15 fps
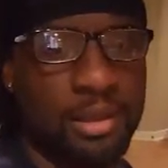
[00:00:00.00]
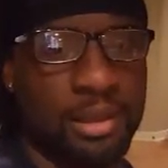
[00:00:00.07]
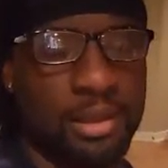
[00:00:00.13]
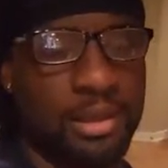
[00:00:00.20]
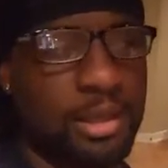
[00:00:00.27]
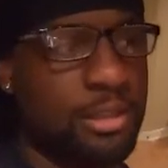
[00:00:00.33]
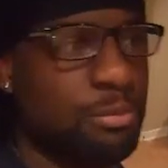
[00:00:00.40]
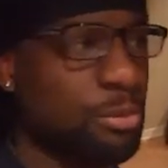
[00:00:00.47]

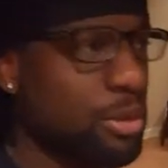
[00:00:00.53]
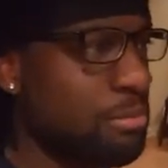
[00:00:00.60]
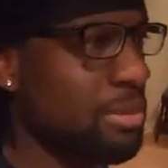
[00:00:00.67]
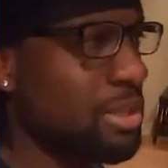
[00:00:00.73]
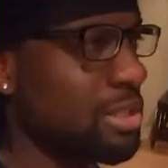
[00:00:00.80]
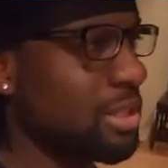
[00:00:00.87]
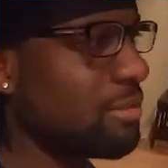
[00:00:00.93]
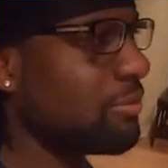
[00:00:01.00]
That's pretty
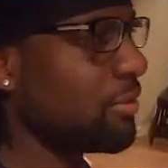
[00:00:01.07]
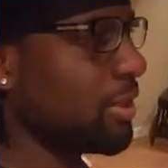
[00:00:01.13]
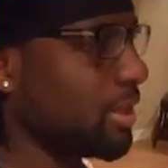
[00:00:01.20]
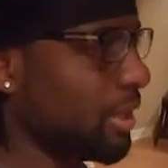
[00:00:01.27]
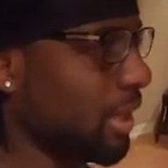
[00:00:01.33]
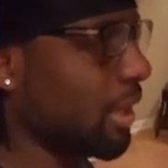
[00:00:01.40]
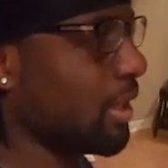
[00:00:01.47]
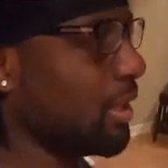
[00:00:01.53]
much it for
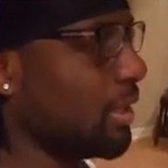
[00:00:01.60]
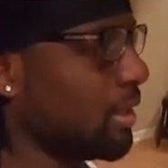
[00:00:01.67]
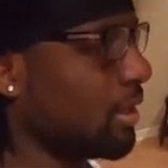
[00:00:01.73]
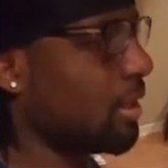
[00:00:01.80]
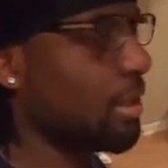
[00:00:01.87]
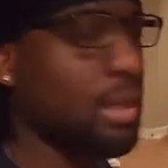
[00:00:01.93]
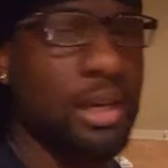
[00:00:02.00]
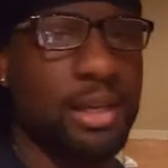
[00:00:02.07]
today.
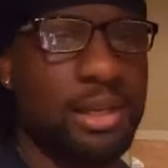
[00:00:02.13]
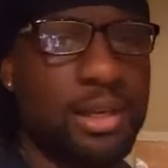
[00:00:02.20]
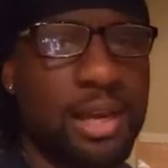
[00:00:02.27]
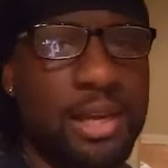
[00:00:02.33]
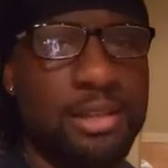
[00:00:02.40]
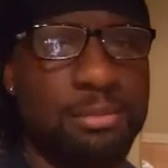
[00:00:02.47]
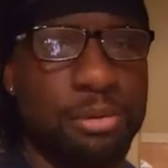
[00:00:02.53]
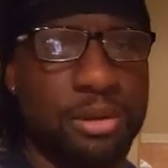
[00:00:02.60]
Yeah,
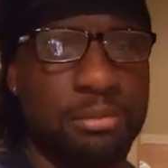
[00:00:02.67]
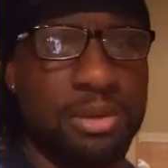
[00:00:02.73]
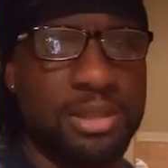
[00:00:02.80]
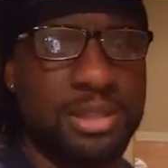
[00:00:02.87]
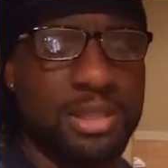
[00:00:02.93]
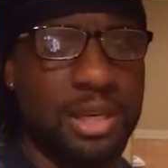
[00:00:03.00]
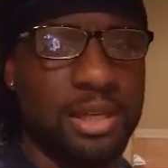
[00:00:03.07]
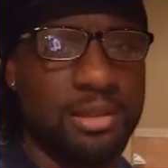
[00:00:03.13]
today is pretty
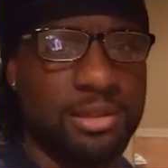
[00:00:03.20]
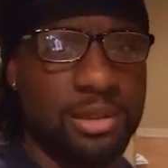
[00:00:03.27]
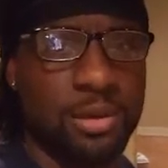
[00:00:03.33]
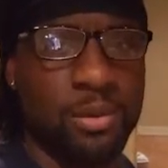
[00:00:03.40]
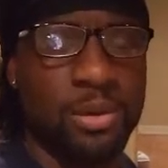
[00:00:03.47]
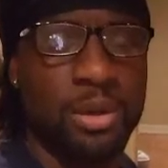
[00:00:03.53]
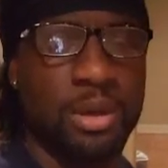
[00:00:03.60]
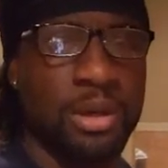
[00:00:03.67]
much done.
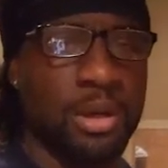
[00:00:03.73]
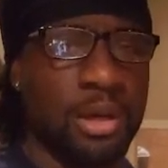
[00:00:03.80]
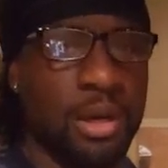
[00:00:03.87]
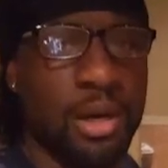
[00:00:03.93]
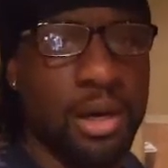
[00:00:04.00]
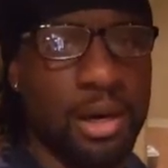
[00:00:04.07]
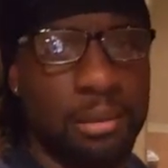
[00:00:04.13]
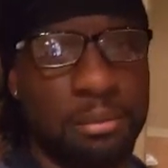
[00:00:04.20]
So
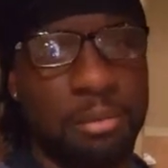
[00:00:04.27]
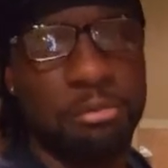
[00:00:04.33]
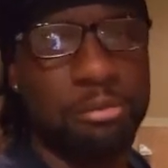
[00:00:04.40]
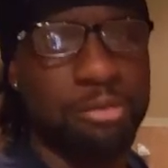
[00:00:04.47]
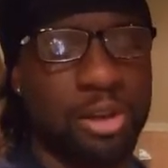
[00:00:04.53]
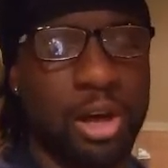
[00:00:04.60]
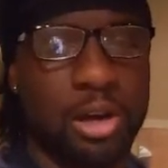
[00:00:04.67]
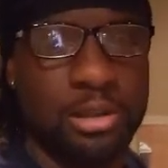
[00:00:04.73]
I'm gonna
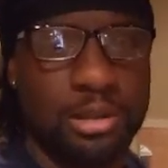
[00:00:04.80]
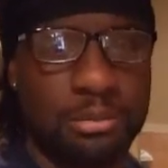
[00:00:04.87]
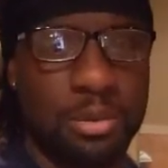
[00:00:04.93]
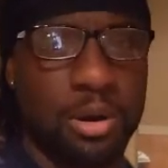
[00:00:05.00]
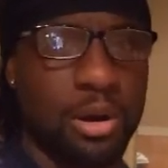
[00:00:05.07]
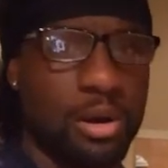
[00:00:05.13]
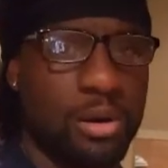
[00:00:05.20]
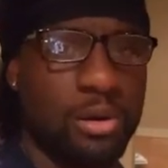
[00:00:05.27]
vlog
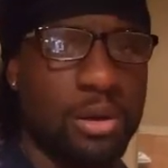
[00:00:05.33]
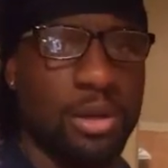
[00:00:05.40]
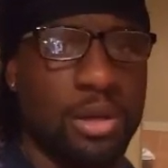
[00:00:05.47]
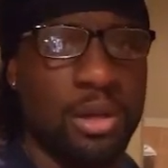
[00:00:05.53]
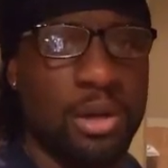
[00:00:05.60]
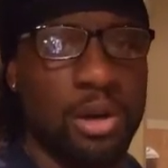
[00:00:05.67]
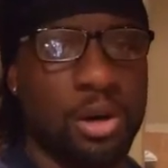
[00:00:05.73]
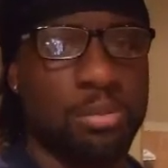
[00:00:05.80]
tomorrow.
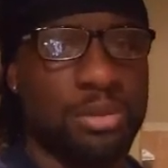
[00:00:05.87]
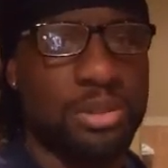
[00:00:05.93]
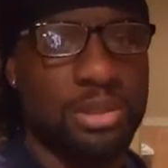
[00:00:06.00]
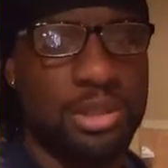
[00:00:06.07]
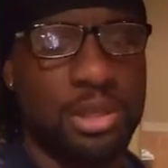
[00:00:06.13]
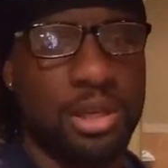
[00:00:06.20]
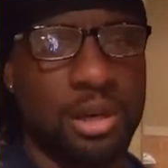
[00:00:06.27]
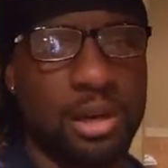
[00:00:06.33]
Hope to
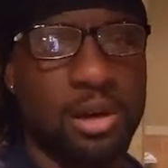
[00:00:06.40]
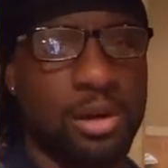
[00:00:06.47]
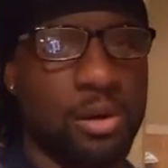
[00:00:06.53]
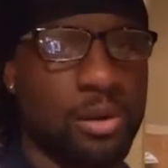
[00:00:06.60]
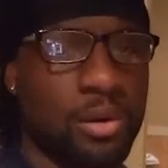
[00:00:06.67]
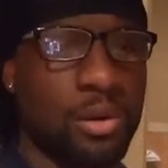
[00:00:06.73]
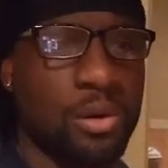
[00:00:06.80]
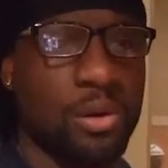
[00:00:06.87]
see
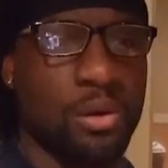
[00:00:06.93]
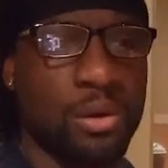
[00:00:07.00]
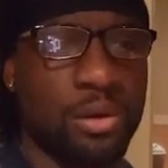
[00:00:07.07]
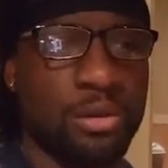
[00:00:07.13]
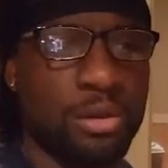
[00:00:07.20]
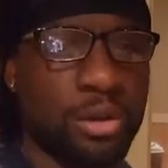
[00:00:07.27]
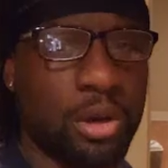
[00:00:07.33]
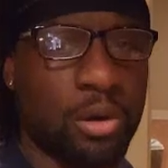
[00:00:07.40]
y'all,
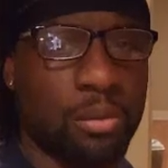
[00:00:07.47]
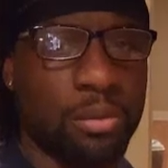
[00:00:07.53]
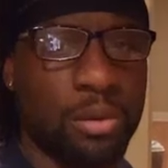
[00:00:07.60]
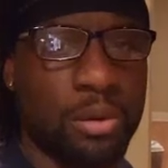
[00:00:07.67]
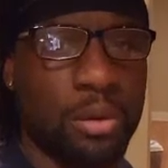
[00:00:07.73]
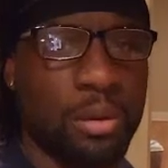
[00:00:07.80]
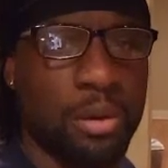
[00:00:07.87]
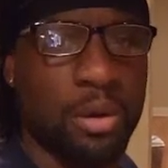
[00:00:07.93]
you know,
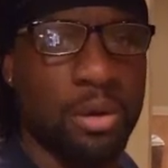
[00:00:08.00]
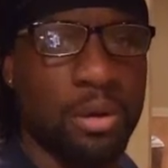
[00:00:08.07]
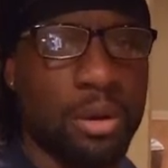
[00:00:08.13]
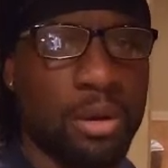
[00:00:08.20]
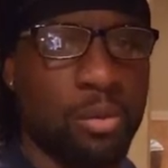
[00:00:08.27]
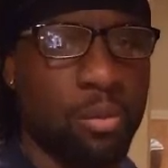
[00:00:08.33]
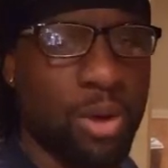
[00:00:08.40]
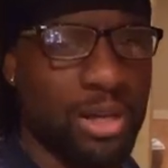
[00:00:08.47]

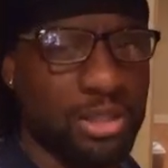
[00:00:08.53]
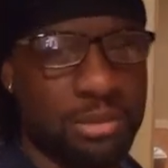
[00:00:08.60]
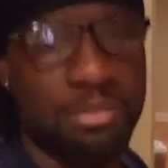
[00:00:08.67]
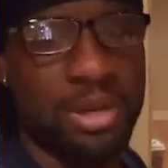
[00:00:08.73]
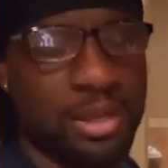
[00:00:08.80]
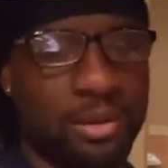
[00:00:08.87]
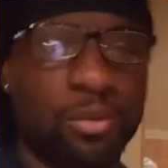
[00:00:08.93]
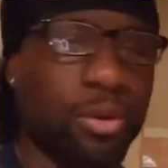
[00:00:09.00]

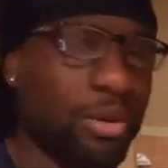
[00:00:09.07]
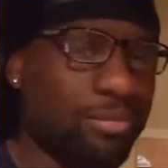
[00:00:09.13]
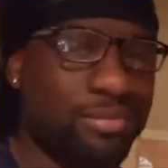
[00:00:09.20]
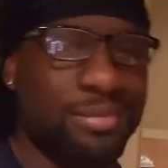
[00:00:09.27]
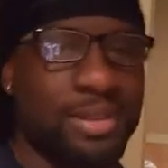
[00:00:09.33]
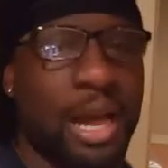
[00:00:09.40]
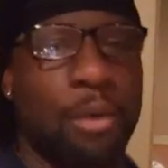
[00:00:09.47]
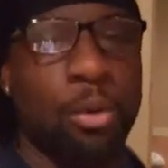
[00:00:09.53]
watching my, well,
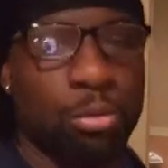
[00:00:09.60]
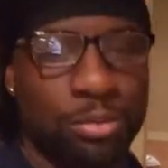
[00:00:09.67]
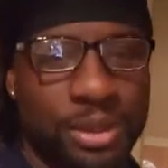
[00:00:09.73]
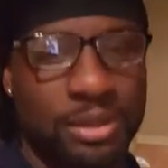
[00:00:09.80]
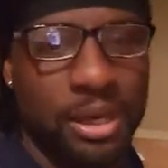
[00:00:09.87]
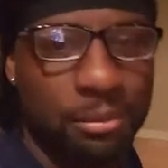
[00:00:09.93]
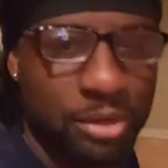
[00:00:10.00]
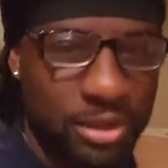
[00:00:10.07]
I won't
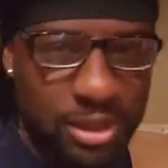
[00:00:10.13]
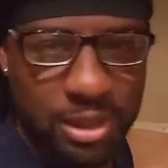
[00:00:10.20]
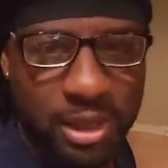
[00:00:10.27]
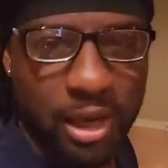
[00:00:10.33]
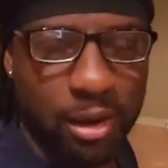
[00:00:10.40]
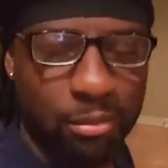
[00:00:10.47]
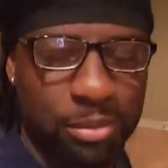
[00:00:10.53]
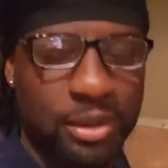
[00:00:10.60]
be able to see
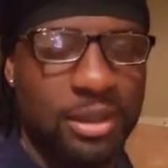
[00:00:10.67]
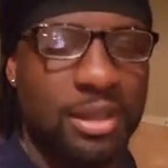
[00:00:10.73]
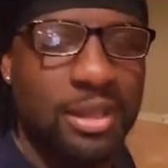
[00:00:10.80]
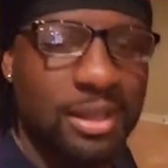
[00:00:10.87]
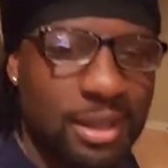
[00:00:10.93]
y'all, but